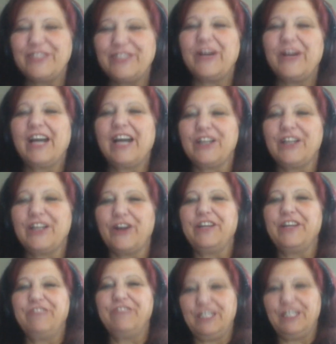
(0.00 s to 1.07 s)
do a
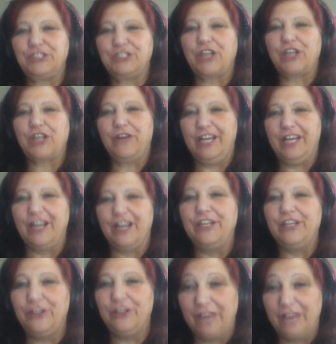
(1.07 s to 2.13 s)
current event show here
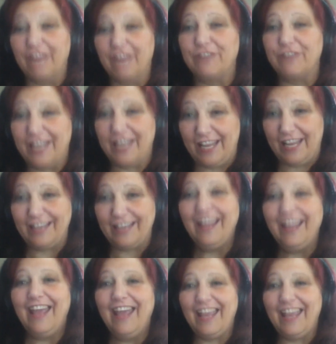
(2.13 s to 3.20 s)
at noon every day,
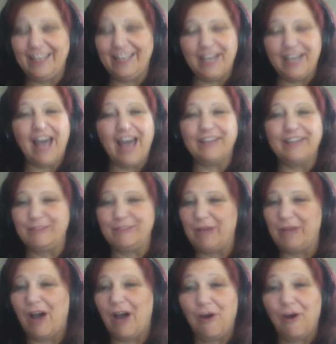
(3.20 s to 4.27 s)
and uh,
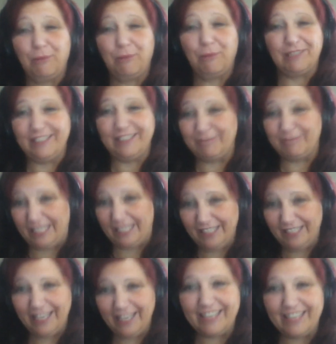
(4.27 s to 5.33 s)
oh, believe me,
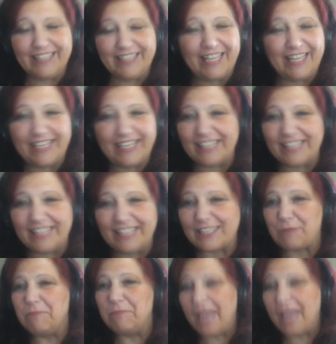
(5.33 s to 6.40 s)
it, it uh-huh. is a
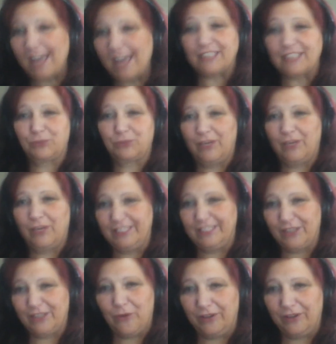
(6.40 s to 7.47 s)
mess what is
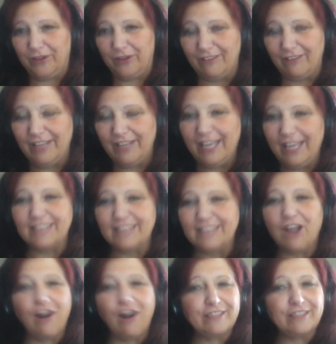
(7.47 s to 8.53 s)
going on. It's uh-huh.
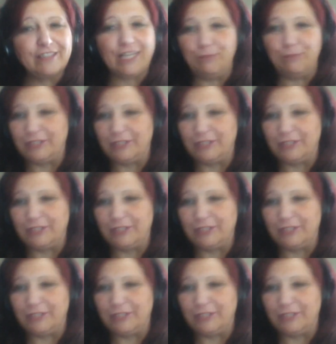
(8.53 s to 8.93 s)
hard to keep your